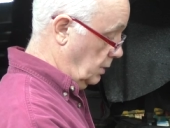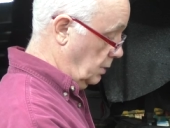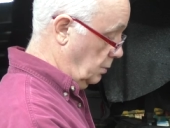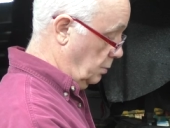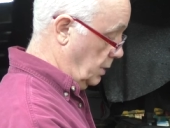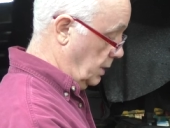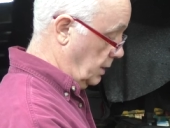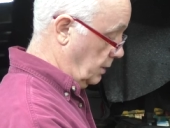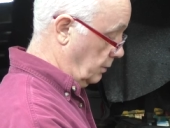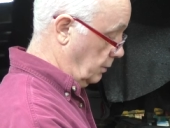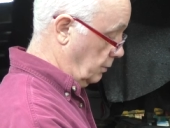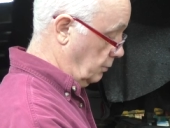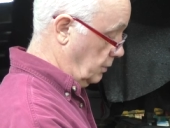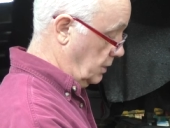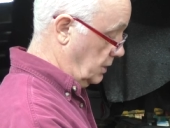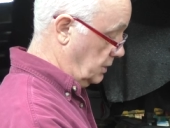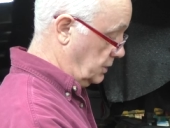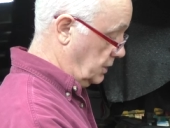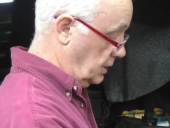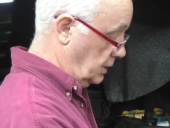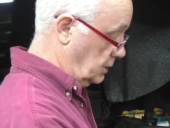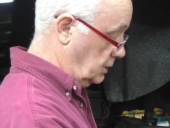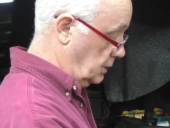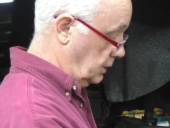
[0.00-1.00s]
bearing
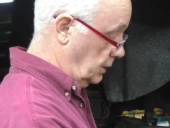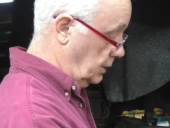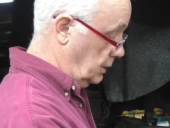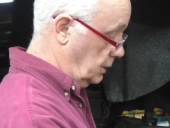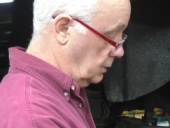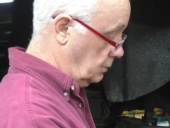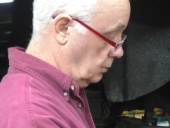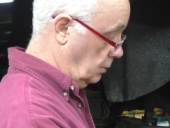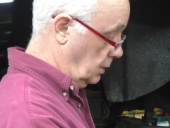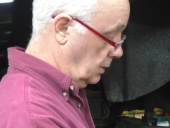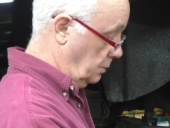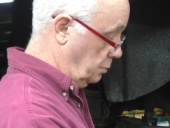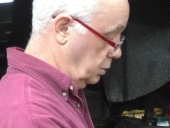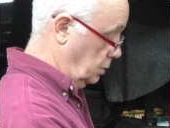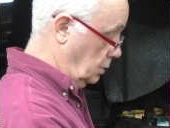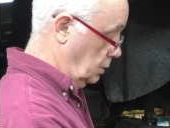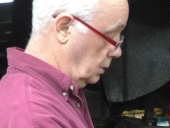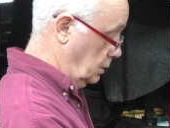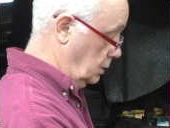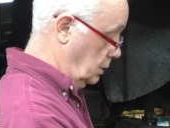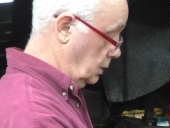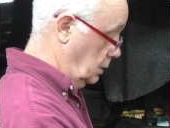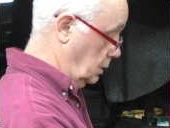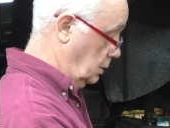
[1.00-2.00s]
grease actually is what I put
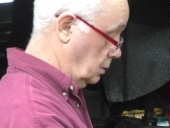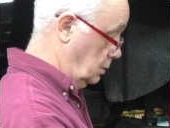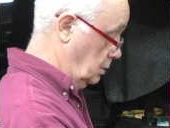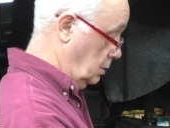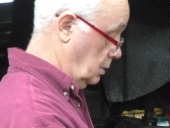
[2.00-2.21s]
on there